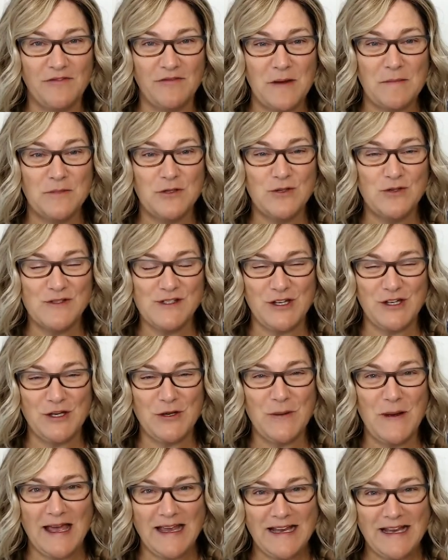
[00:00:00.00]
If I'm losing
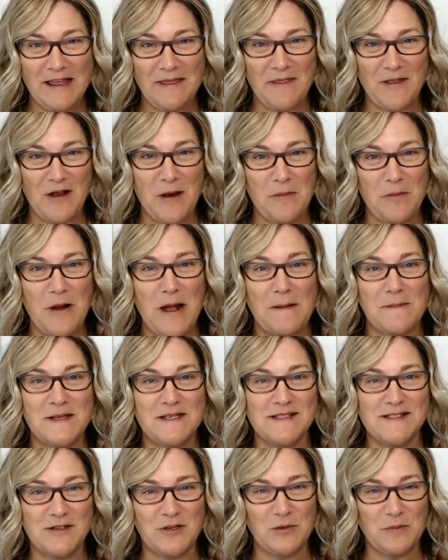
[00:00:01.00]
you, hang in there. I
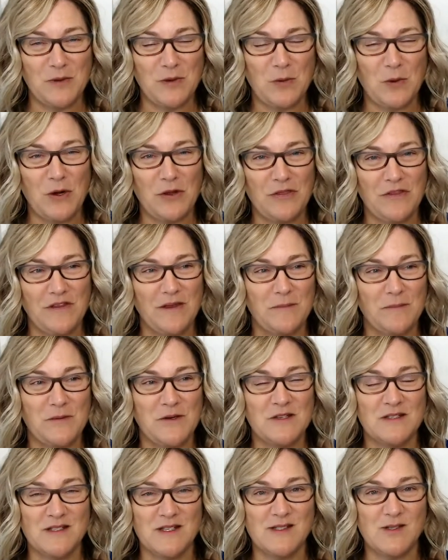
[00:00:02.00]
promise it'll be worth it,
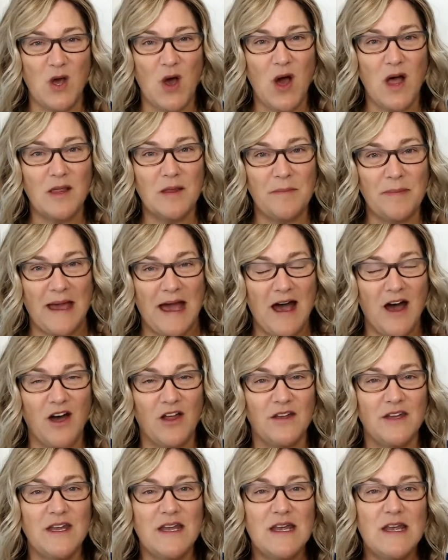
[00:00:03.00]
because it's all
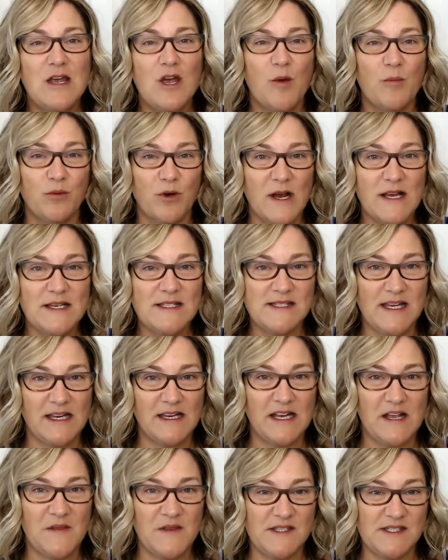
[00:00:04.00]
about
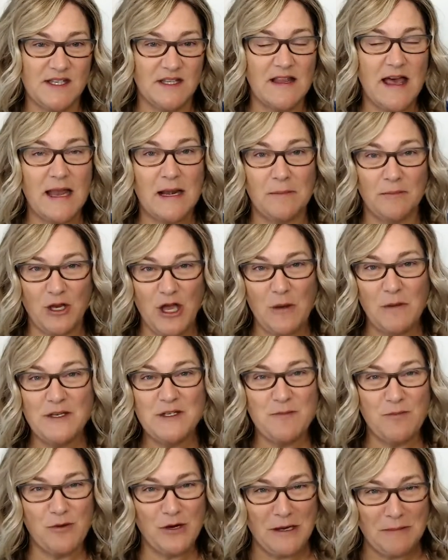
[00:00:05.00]
pricing in the salon. I'm
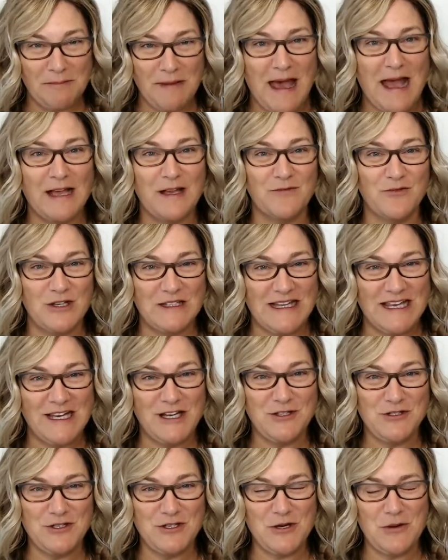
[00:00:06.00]
going to bring it back and
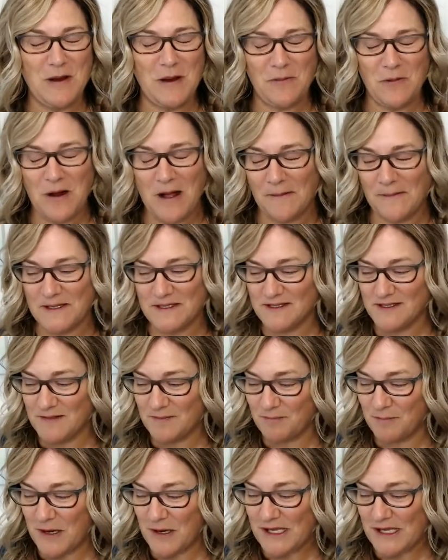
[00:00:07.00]
relate it to you, I promise.